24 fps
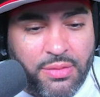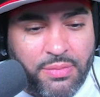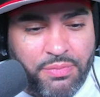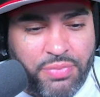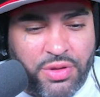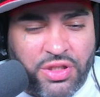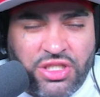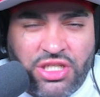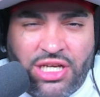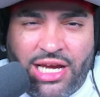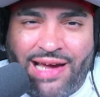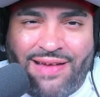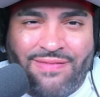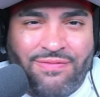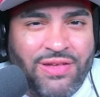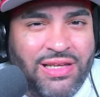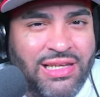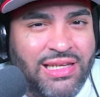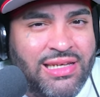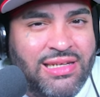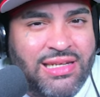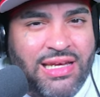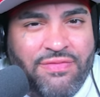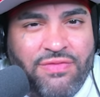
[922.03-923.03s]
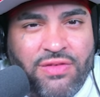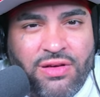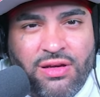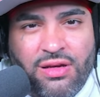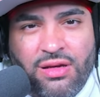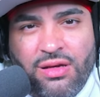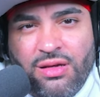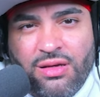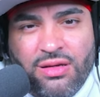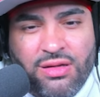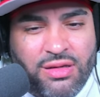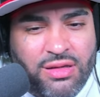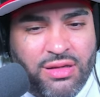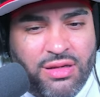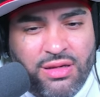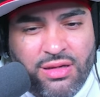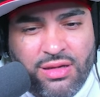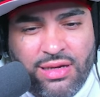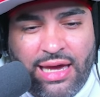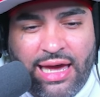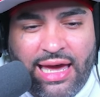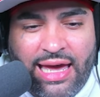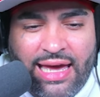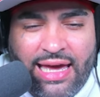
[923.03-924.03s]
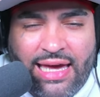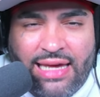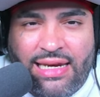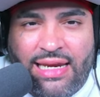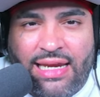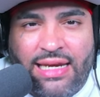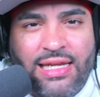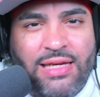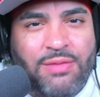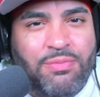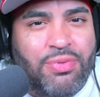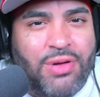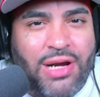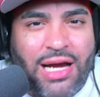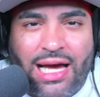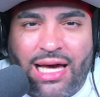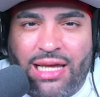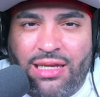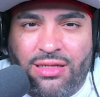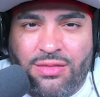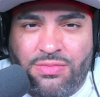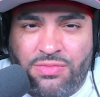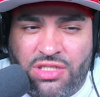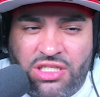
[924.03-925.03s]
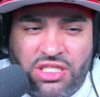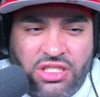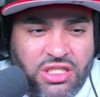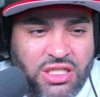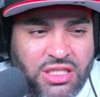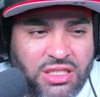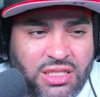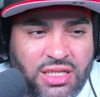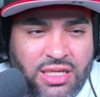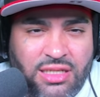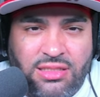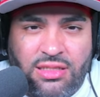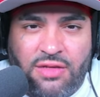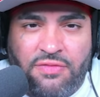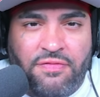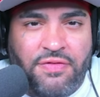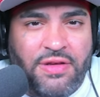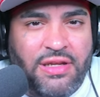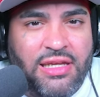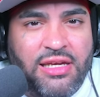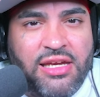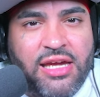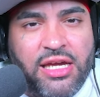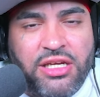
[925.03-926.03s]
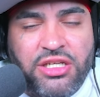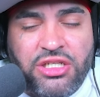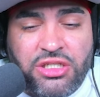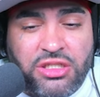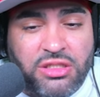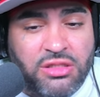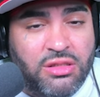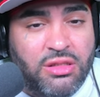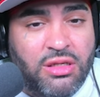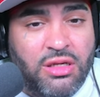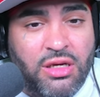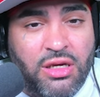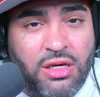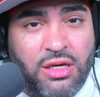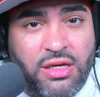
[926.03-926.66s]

but y'all really never had any problems, it's just because affiliation.